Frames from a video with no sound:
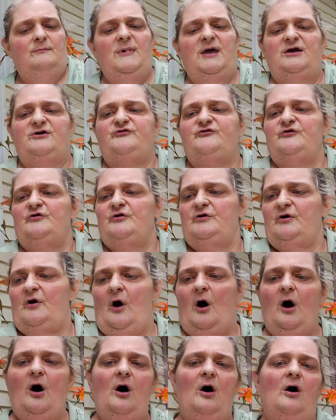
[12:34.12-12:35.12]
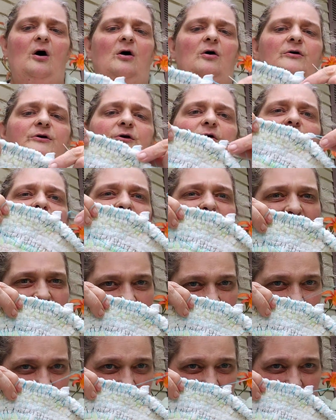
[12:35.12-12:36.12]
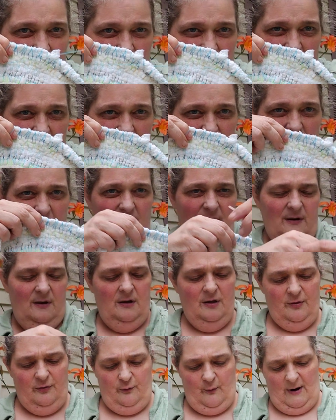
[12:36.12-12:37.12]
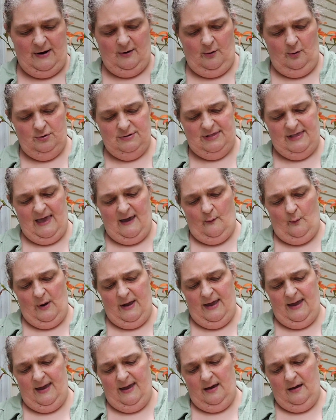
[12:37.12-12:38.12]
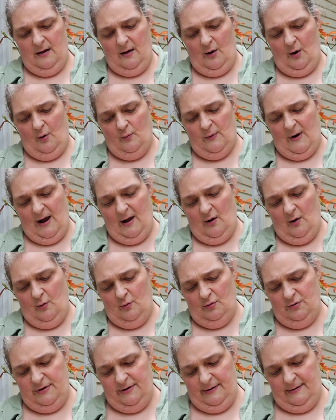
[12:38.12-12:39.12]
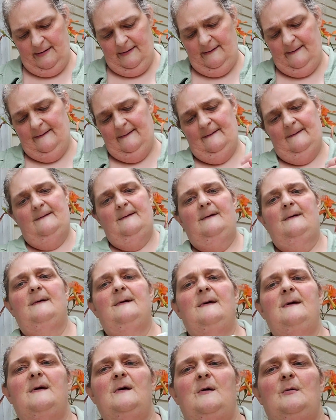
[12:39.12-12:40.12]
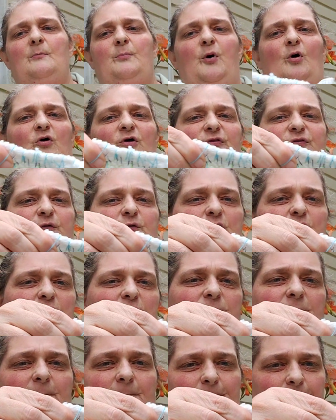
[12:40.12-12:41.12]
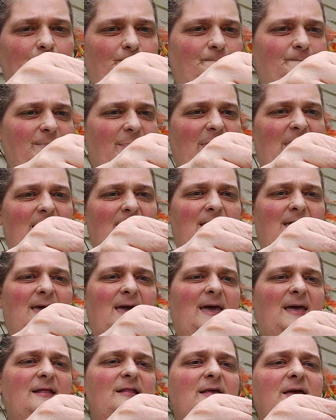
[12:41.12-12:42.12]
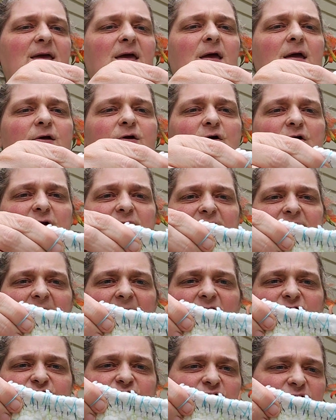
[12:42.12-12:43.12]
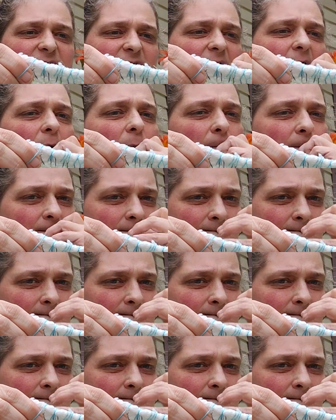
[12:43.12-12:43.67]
Make sure all your thread goes that way, around, pull it through. And you're going to naturally